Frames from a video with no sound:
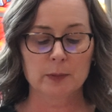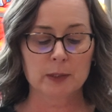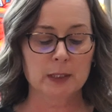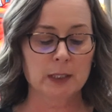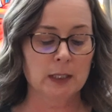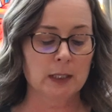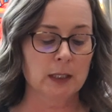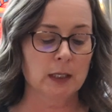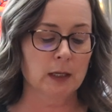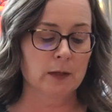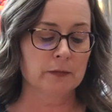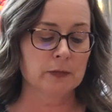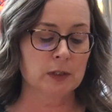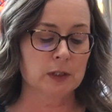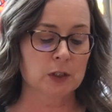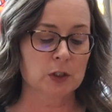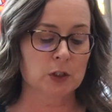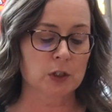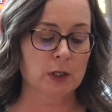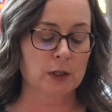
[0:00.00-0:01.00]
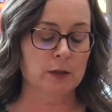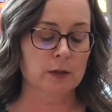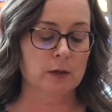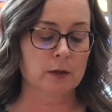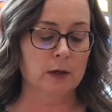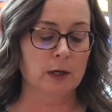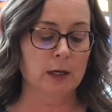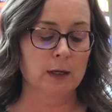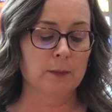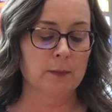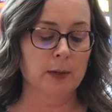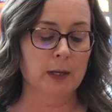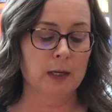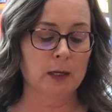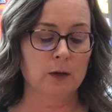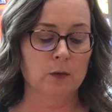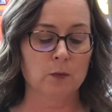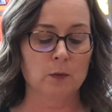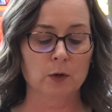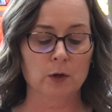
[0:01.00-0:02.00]
but they loved each other and made
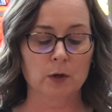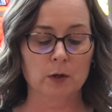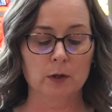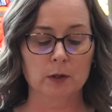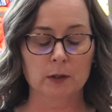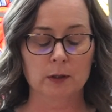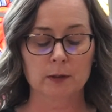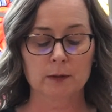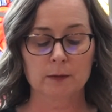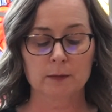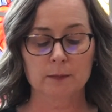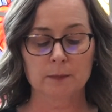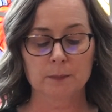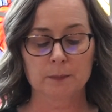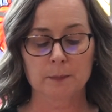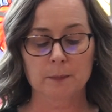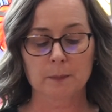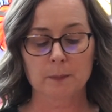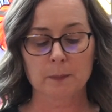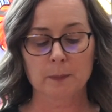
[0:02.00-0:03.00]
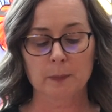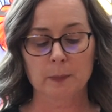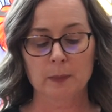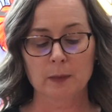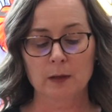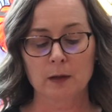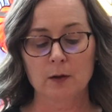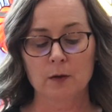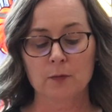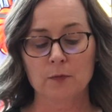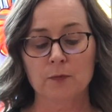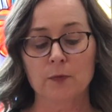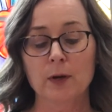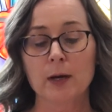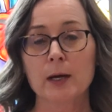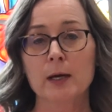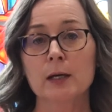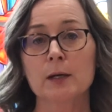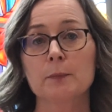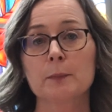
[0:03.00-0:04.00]
it work.
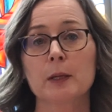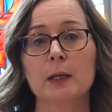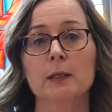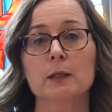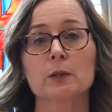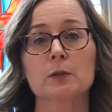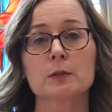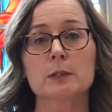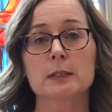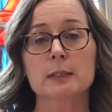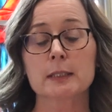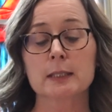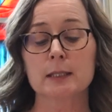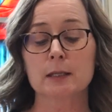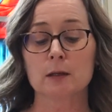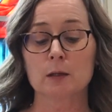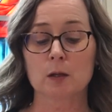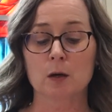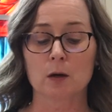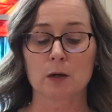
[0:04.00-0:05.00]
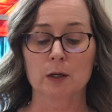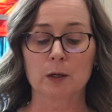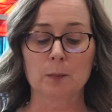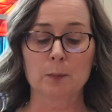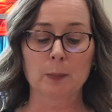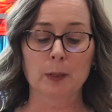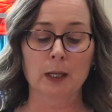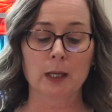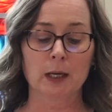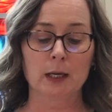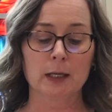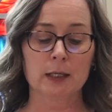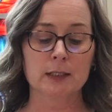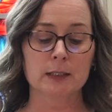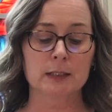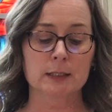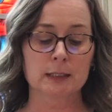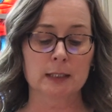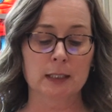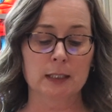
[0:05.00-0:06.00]
Frank met Lucille on a
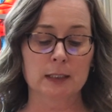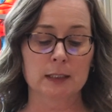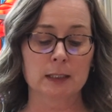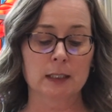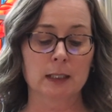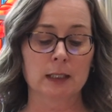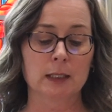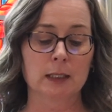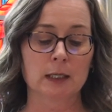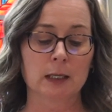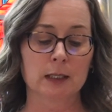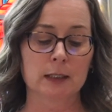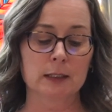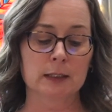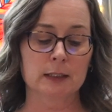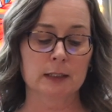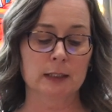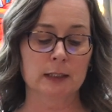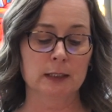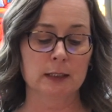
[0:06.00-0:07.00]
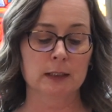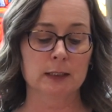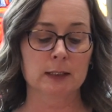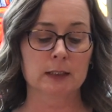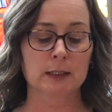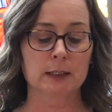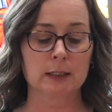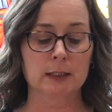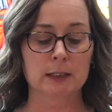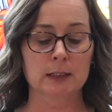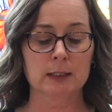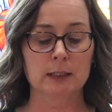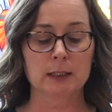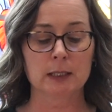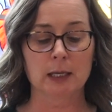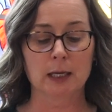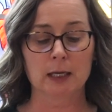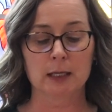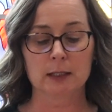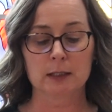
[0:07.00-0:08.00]
blind date in
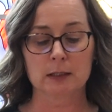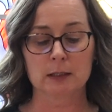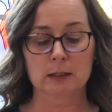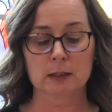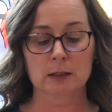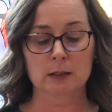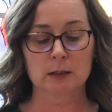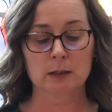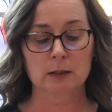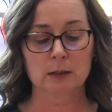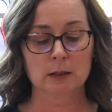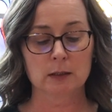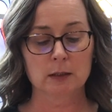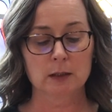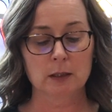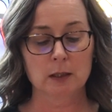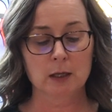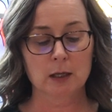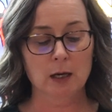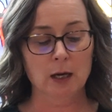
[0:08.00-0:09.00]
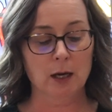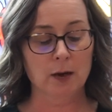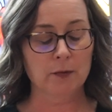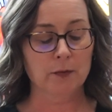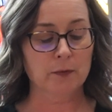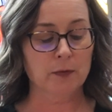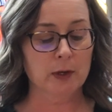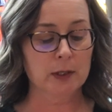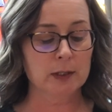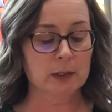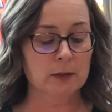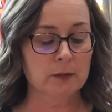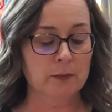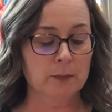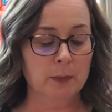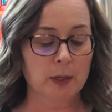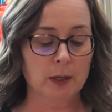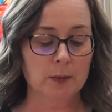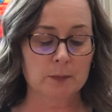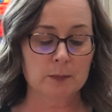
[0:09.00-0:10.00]
1968. A friend of
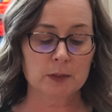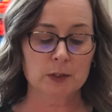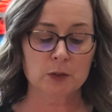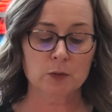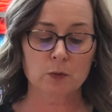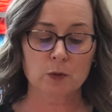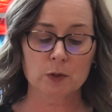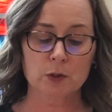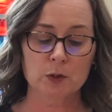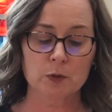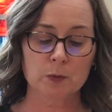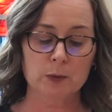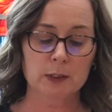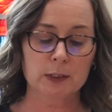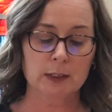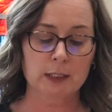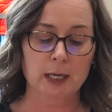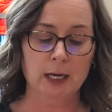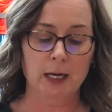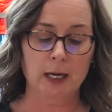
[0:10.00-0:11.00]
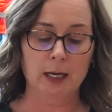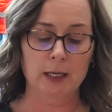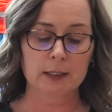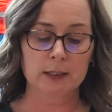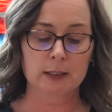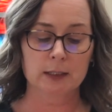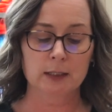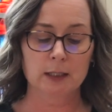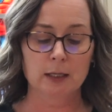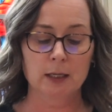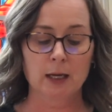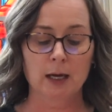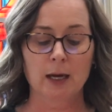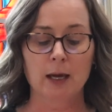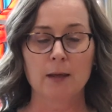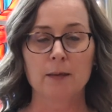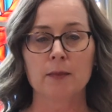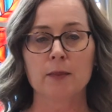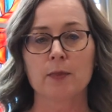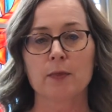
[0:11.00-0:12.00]
Mum's worked with Dad
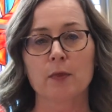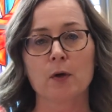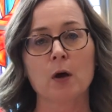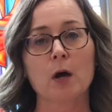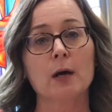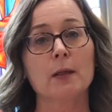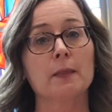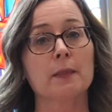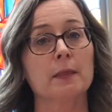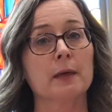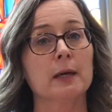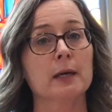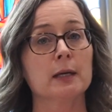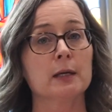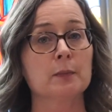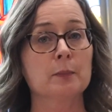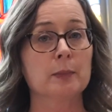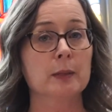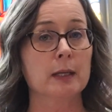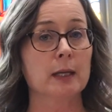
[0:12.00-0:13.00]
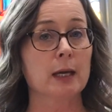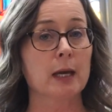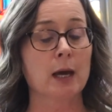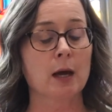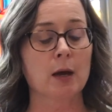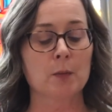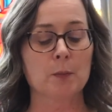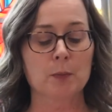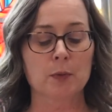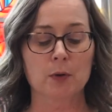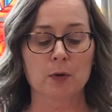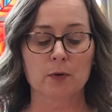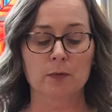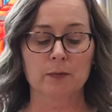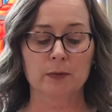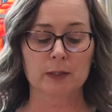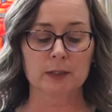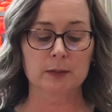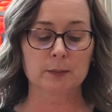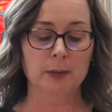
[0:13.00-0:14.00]
and thought they'd be a
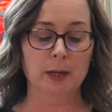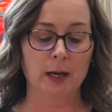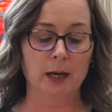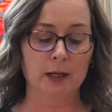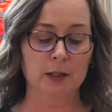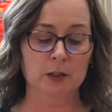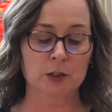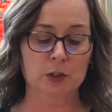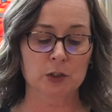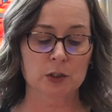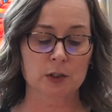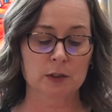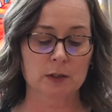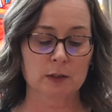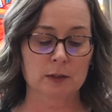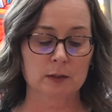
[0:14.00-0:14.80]
perfect match.